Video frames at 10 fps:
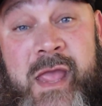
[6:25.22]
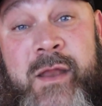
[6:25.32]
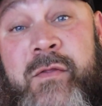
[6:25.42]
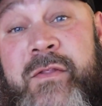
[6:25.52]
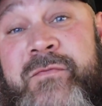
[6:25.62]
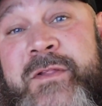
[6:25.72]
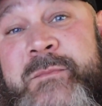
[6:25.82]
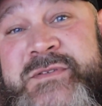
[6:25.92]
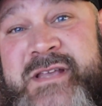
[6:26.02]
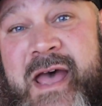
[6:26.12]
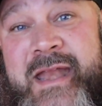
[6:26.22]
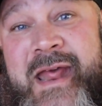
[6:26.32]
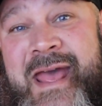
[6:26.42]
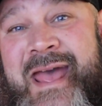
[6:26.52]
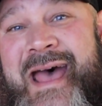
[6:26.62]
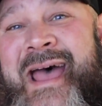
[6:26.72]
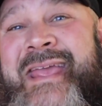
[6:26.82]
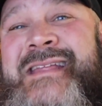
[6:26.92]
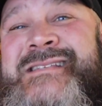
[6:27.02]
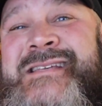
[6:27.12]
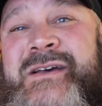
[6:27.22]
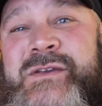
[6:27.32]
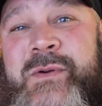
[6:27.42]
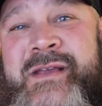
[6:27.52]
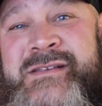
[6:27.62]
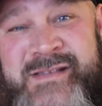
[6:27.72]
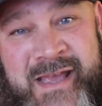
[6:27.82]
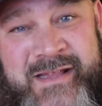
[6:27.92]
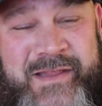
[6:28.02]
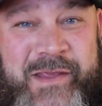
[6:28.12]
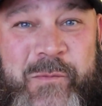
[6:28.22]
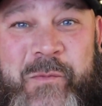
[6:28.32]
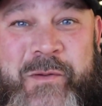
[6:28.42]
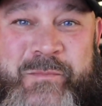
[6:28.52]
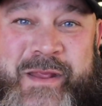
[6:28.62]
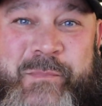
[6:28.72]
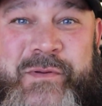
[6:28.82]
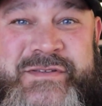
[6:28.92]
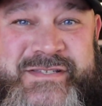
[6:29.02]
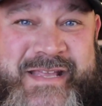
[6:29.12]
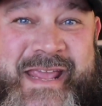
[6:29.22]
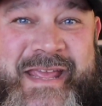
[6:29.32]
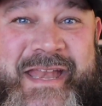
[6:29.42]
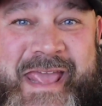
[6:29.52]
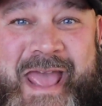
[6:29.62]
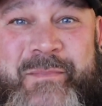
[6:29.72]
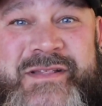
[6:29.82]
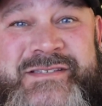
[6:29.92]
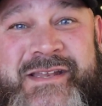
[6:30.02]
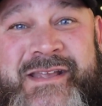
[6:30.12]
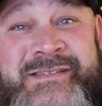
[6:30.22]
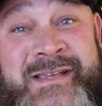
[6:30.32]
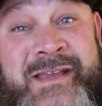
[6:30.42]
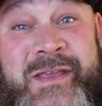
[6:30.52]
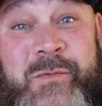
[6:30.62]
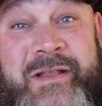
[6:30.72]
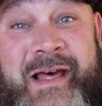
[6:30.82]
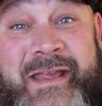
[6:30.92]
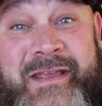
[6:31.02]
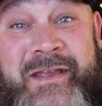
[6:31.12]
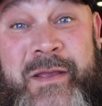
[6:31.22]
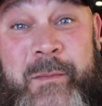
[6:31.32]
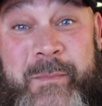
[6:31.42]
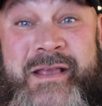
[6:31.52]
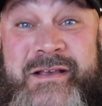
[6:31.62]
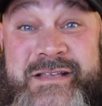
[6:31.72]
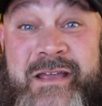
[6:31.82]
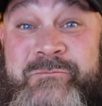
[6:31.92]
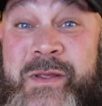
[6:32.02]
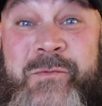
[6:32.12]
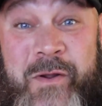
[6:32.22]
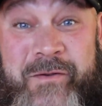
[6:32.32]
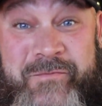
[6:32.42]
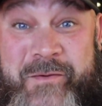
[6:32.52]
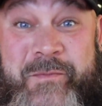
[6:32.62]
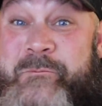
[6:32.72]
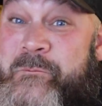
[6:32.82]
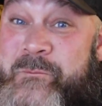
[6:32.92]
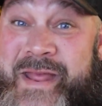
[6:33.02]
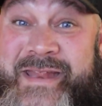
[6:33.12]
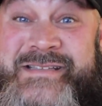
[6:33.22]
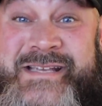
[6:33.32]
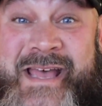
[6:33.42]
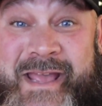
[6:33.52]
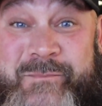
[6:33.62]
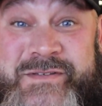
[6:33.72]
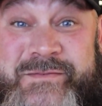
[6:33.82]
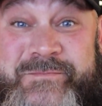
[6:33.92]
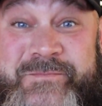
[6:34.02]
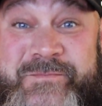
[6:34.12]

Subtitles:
And on the flip side, I can tell you exactly what people staying in cabins in Kentucky would like because I've been one of them many times.